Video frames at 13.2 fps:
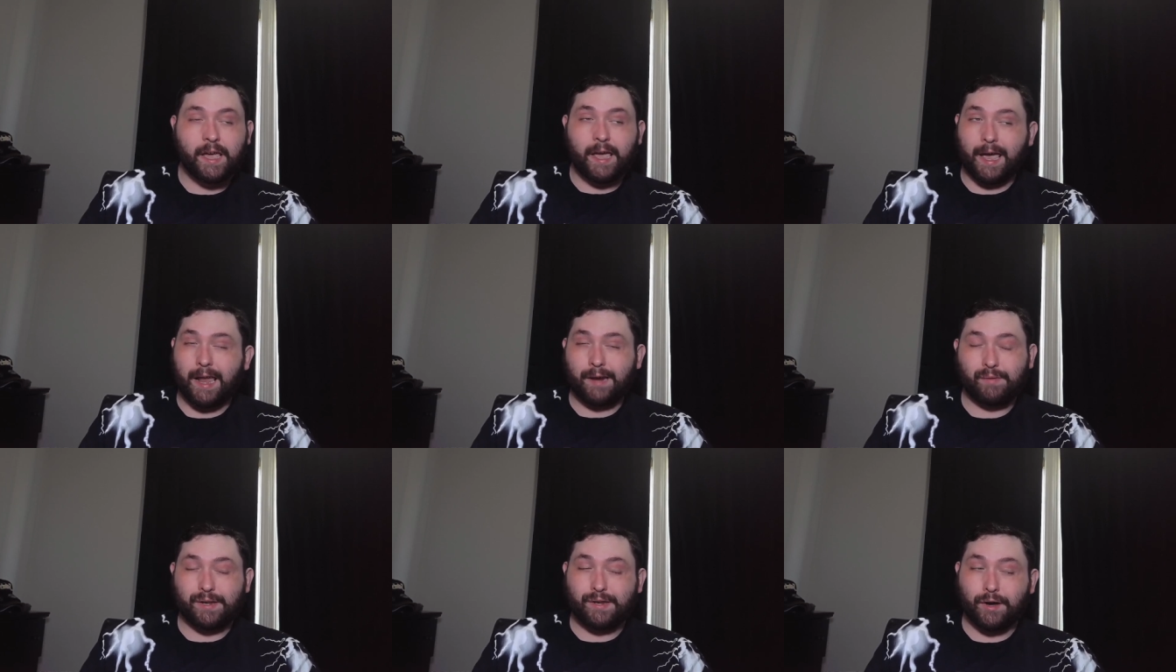and
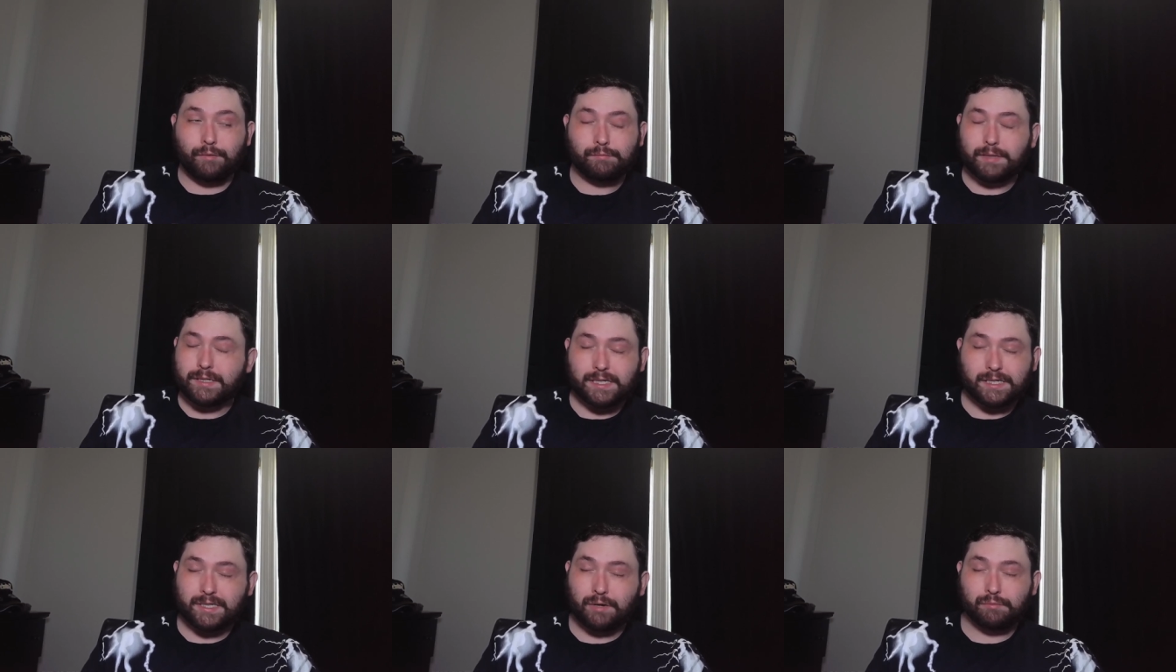if it don't then
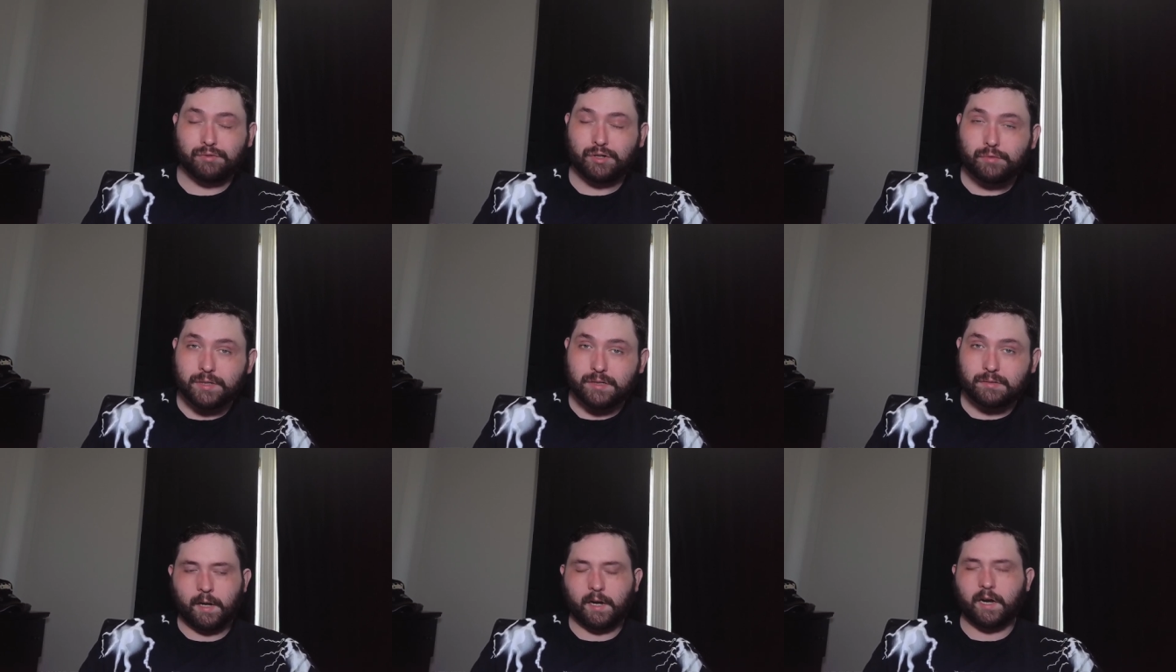just don't do it
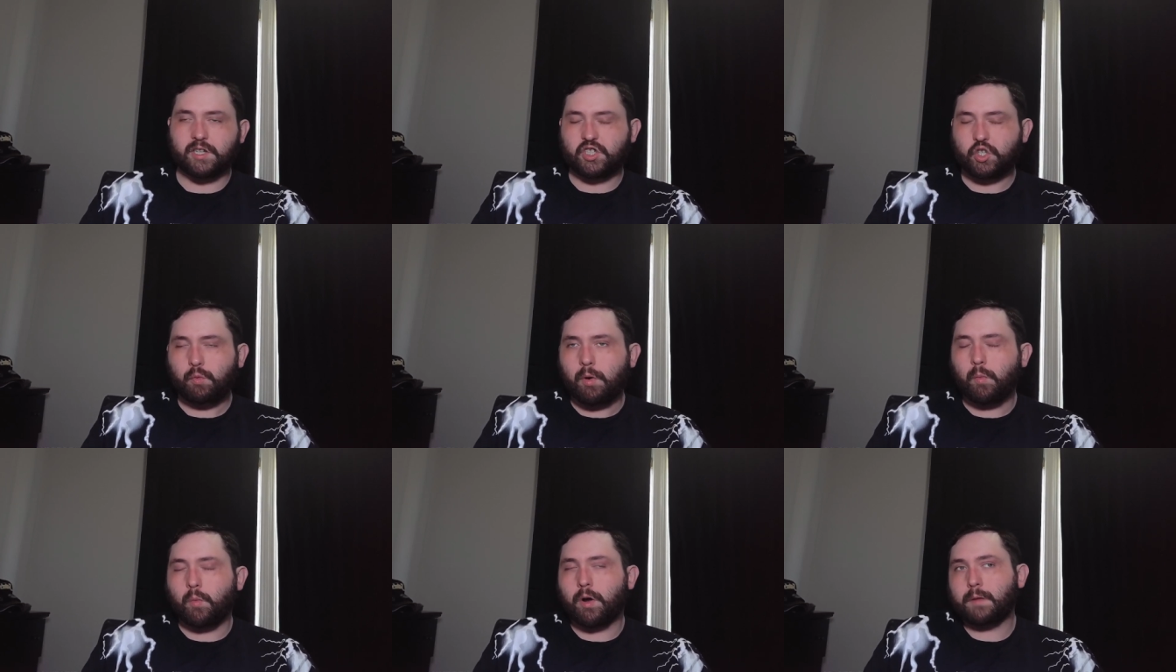Cause you
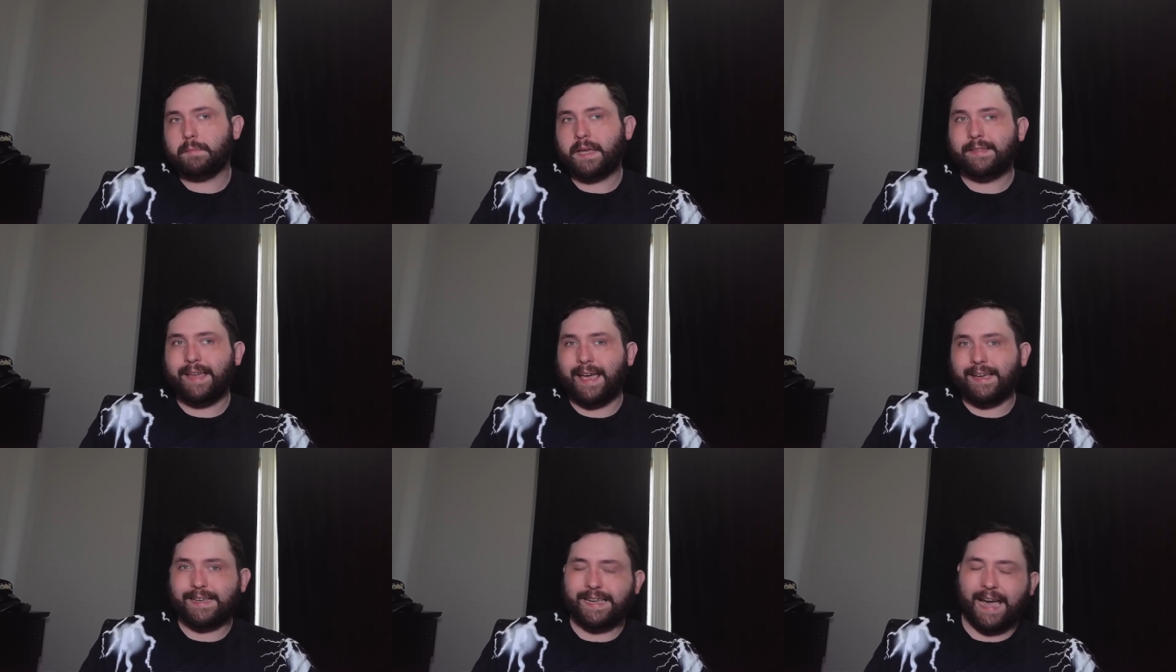don't want to be
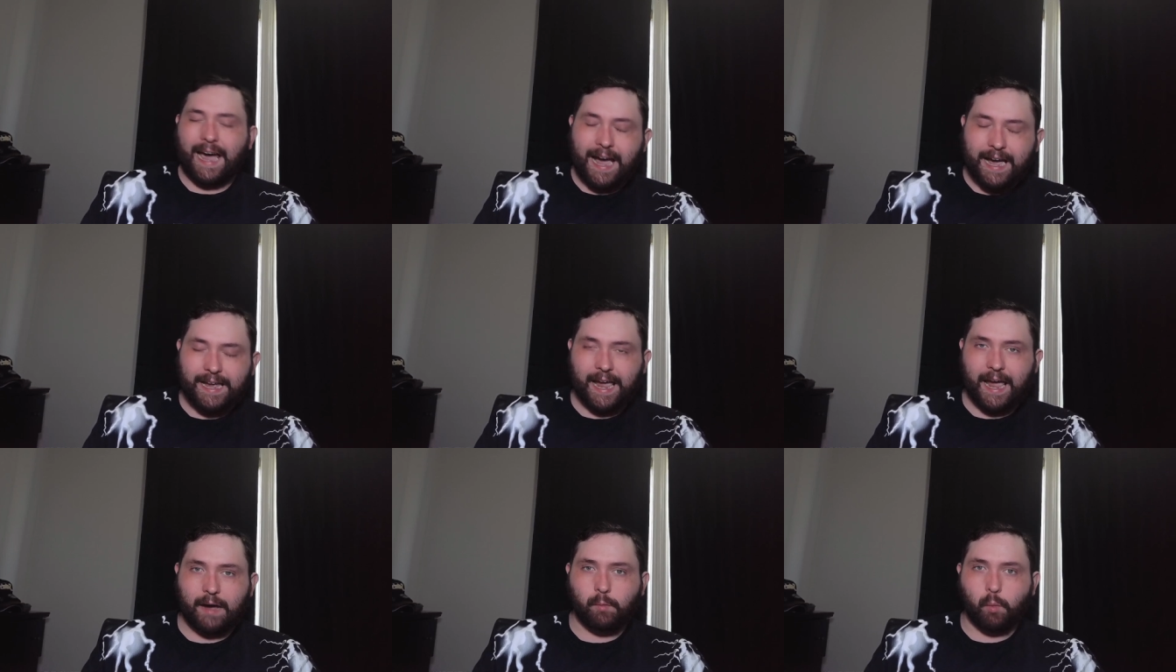that guy
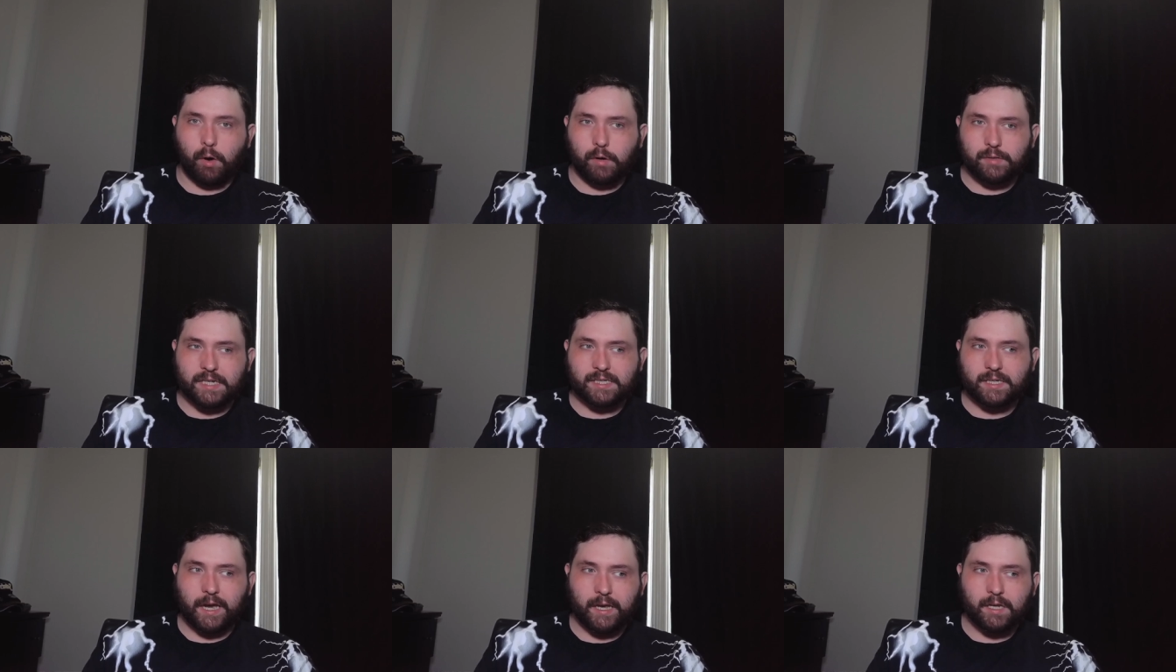at work
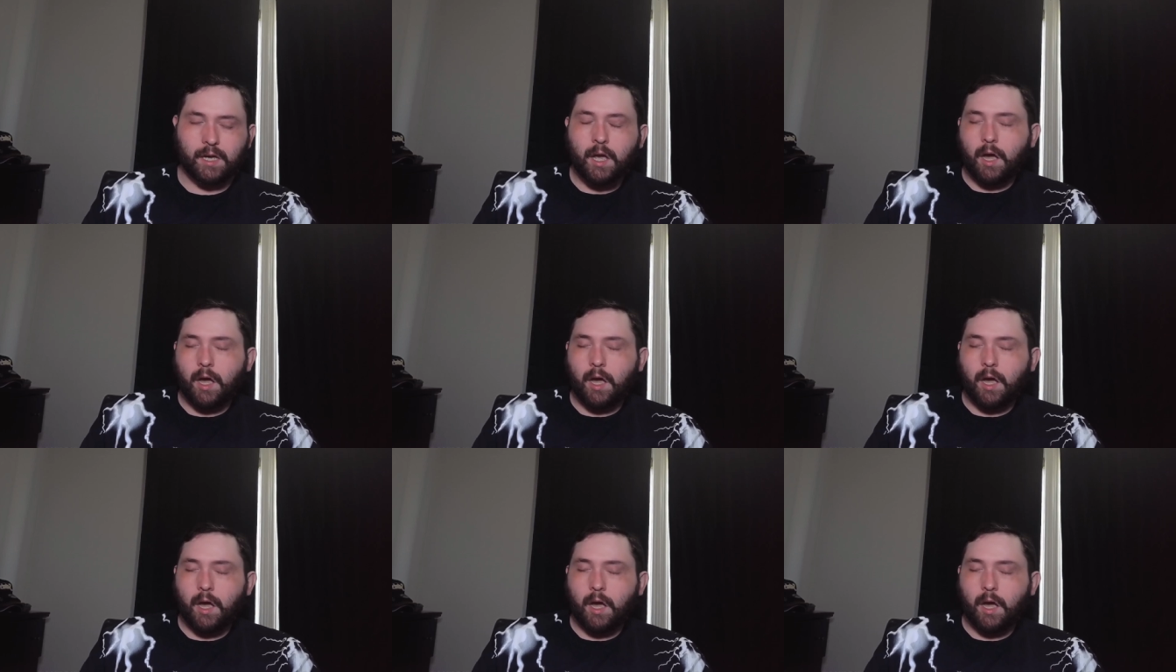that's like,